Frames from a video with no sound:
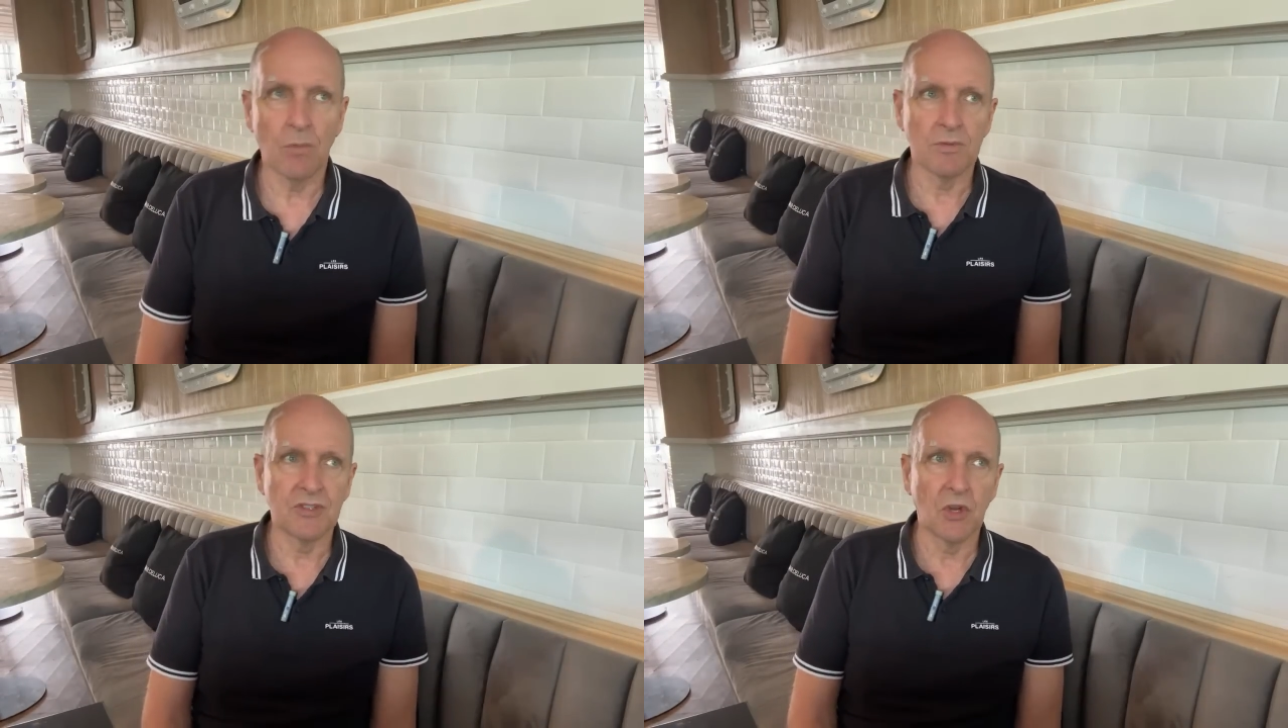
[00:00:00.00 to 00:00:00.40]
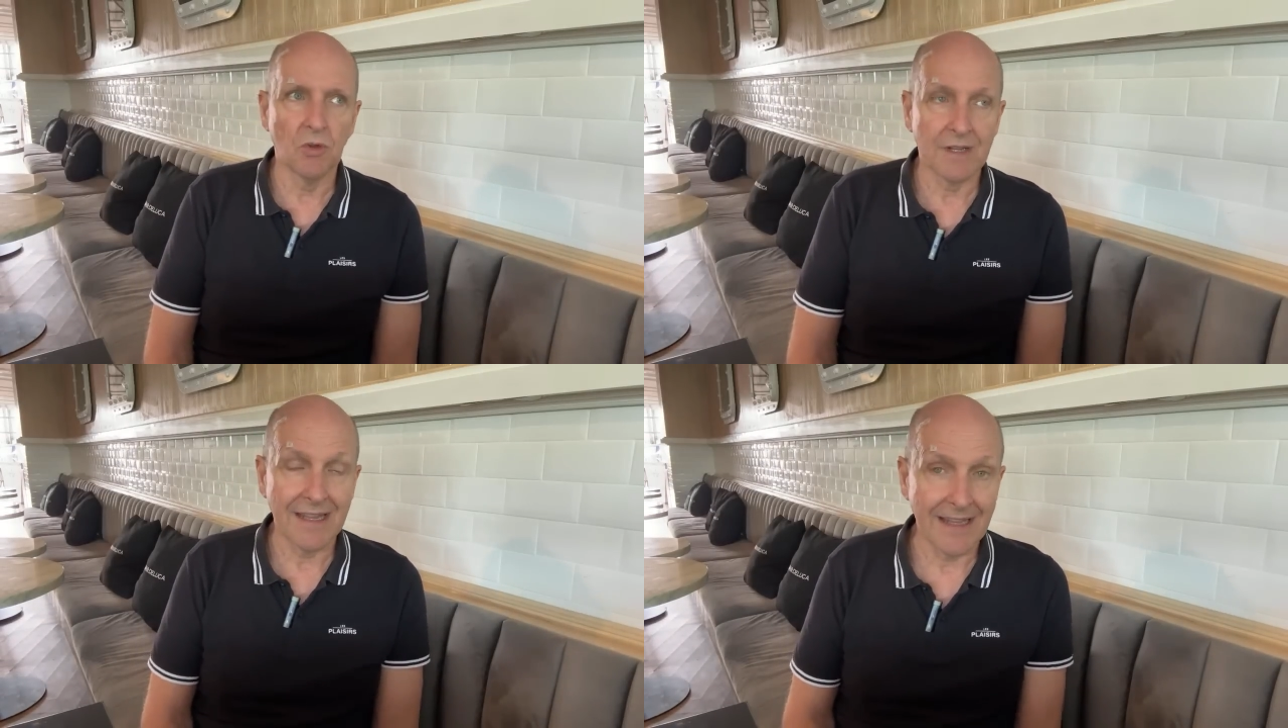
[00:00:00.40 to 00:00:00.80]
what would you
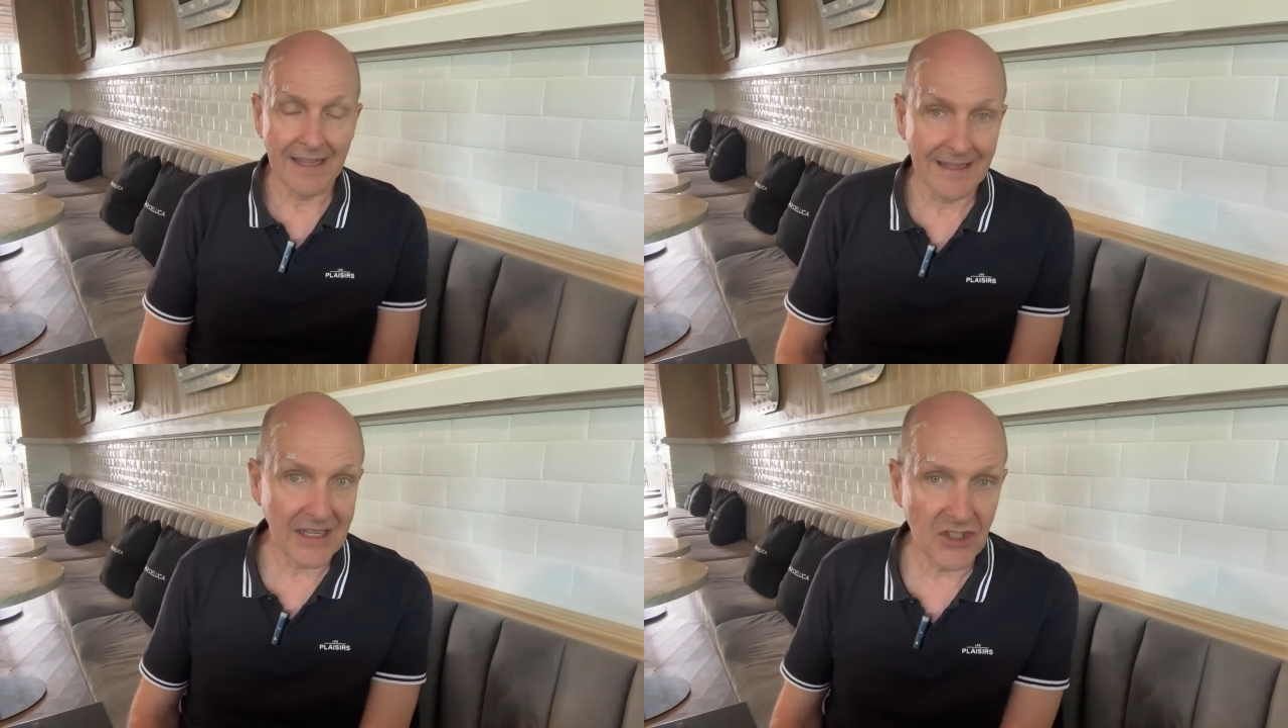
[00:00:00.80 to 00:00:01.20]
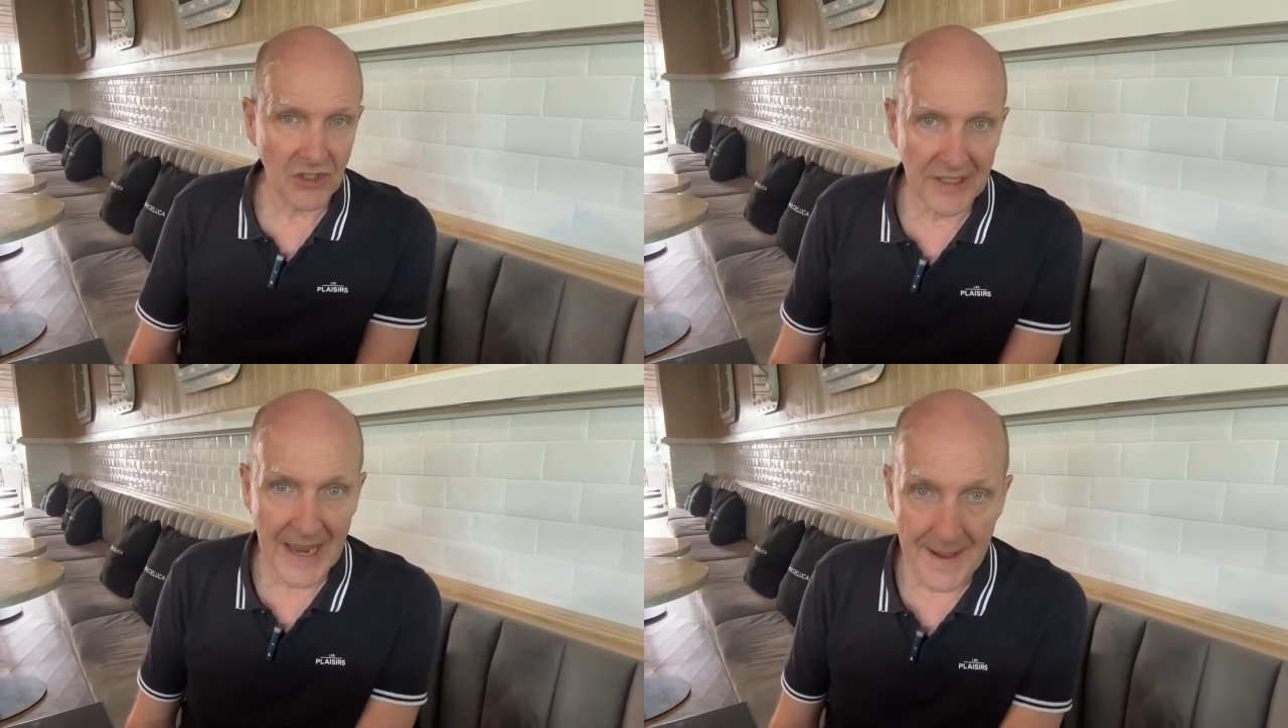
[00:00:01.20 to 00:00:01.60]
call it,
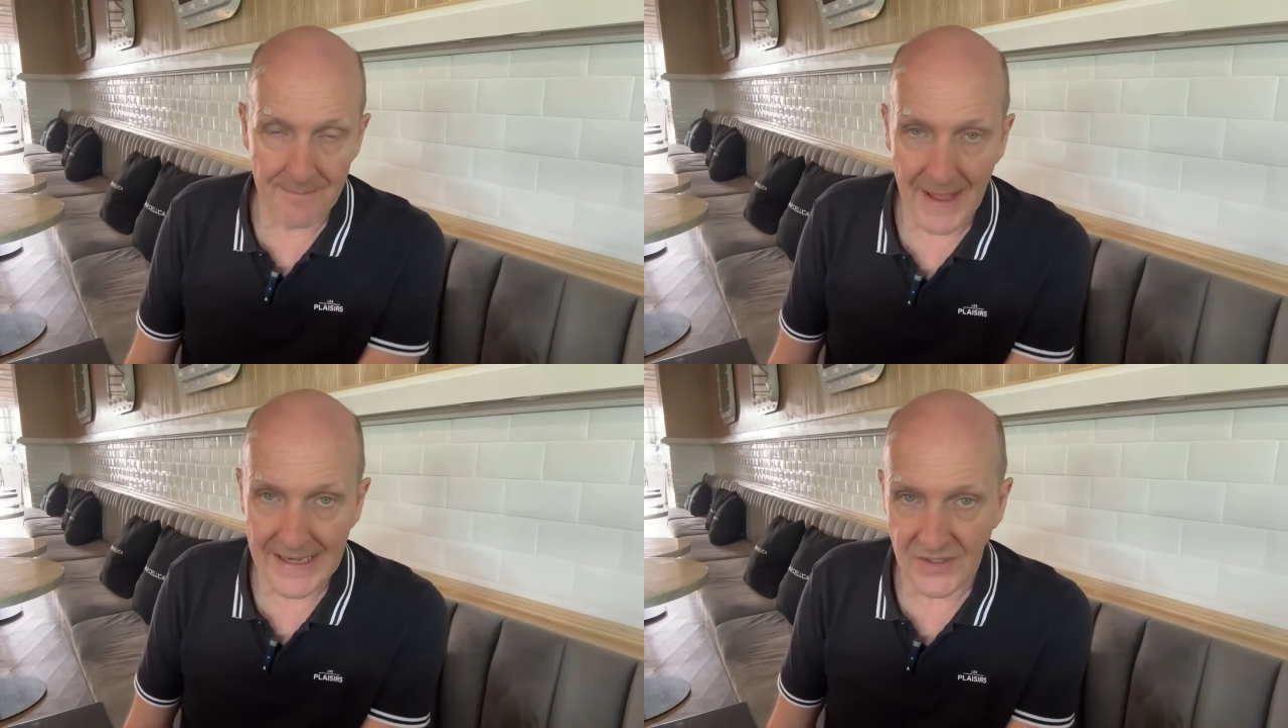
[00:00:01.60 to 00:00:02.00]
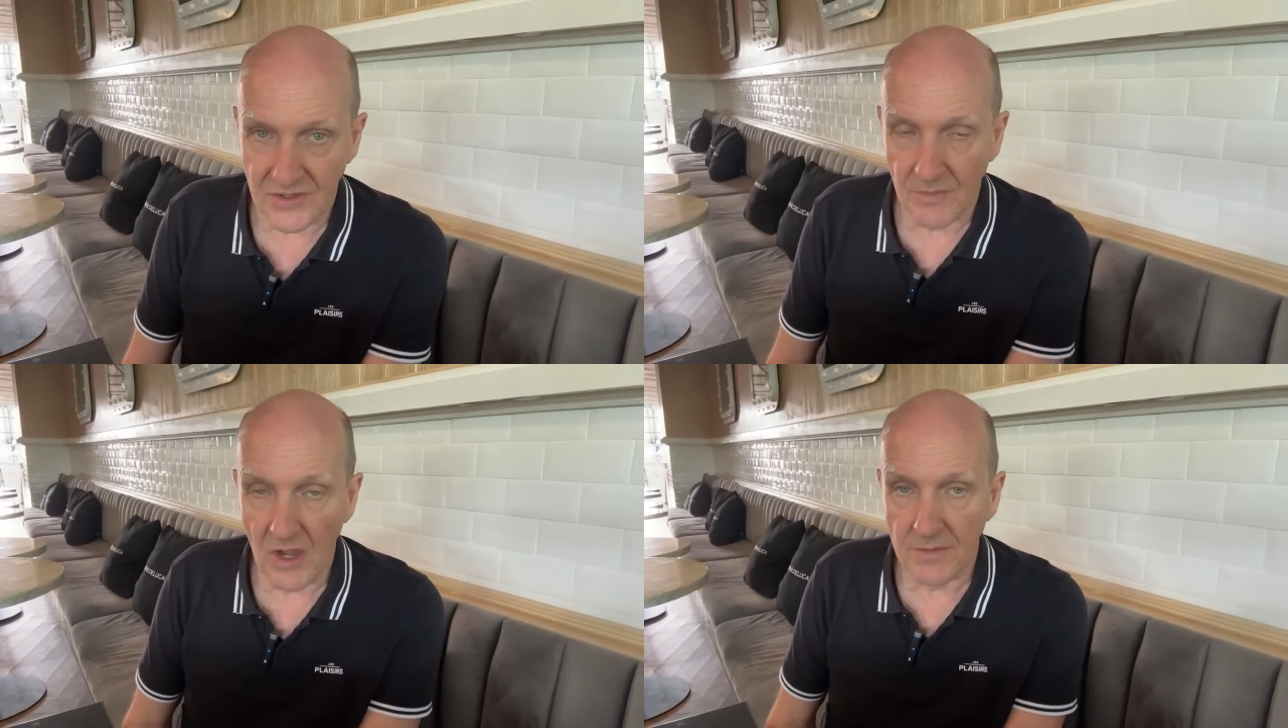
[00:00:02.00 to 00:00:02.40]
election campaign
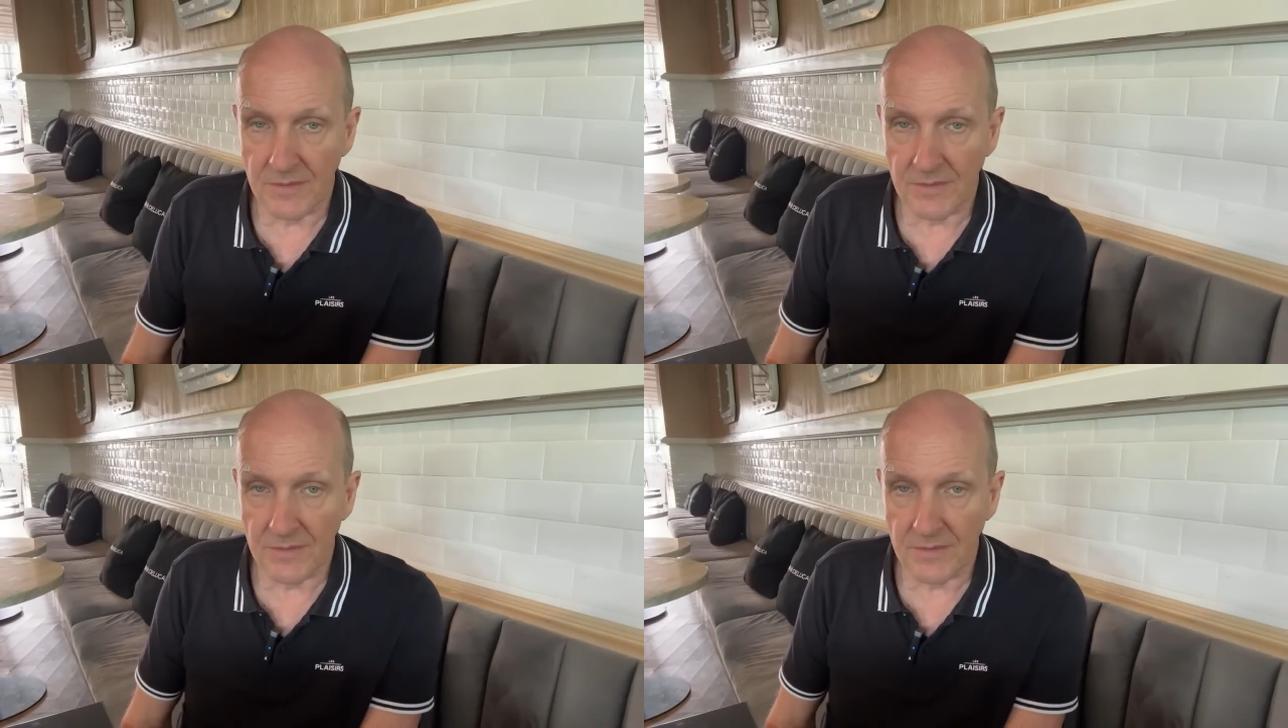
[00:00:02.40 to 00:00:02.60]
at the